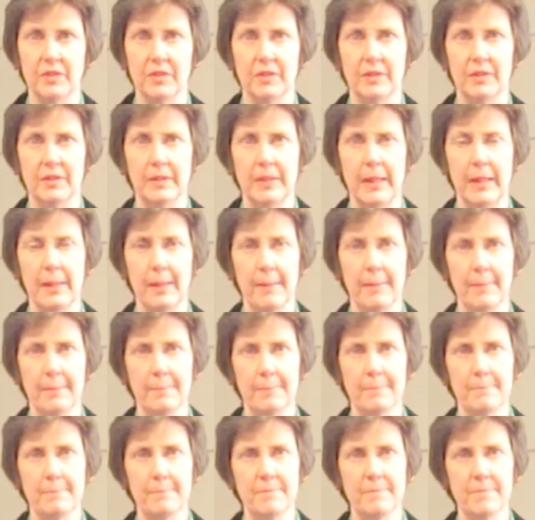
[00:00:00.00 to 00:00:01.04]

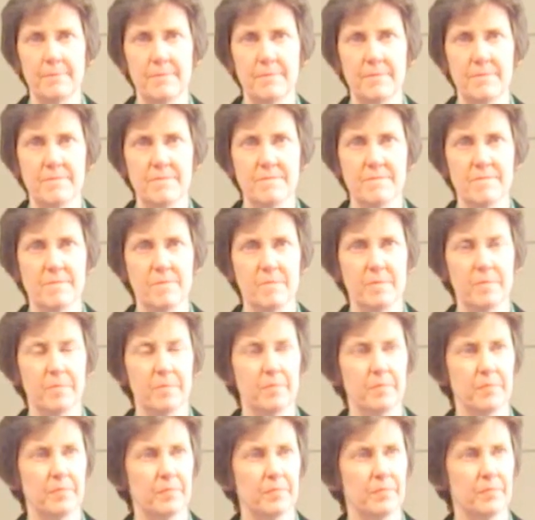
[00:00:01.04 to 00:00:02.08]

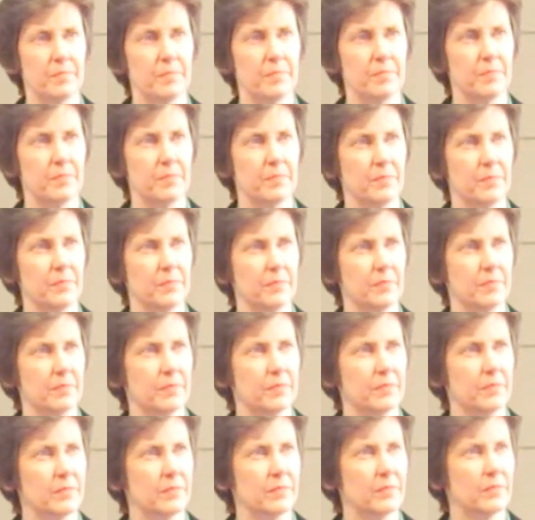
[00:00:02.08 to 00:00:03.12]

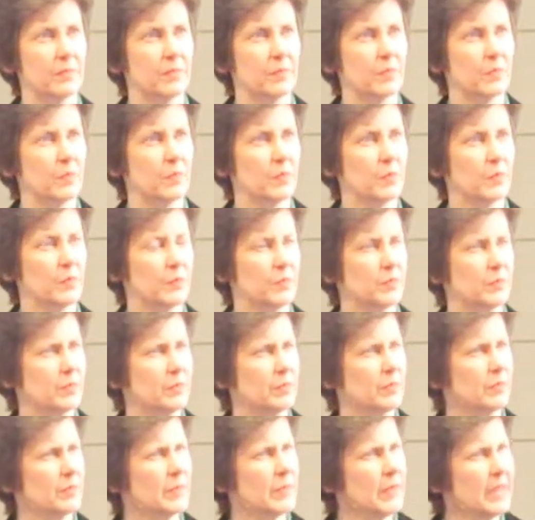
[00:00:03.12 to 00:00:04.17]

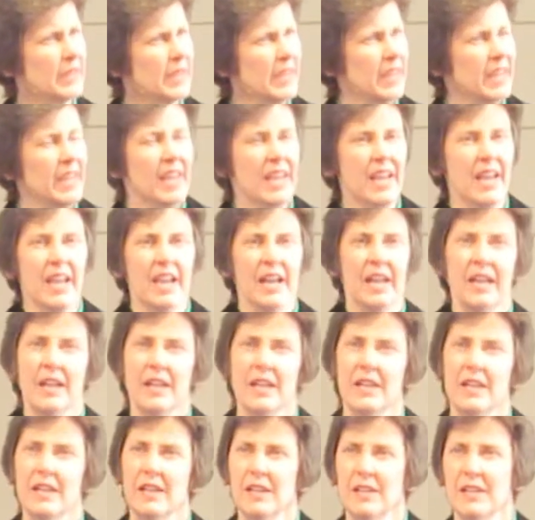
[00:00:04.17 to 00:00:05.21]

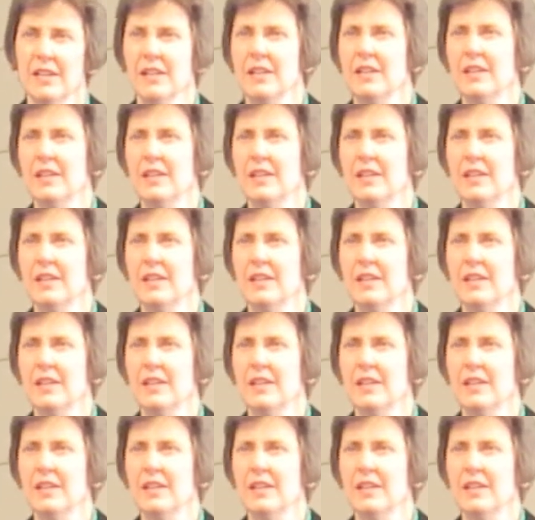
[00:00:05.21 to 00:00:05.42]
Nobody speaks.